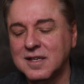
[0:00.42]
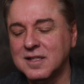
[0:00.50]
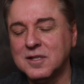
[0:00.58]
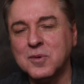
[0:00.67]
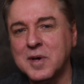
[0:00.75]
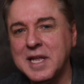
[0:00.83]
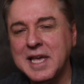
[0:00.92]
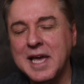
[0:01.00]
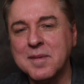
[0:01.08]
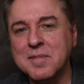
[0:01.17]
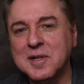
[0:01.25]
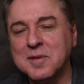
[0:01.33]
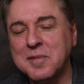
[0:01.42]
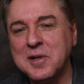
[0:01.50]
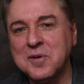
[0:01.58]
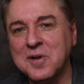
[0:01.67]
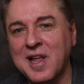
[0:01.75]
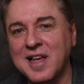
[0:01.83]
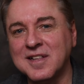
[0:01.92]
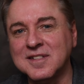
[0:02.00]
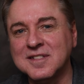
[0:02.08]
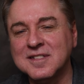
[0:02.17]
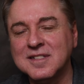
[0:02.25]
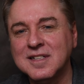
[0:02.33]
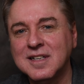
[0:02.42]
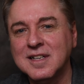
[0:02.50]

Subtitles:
The 28 millimeter lens,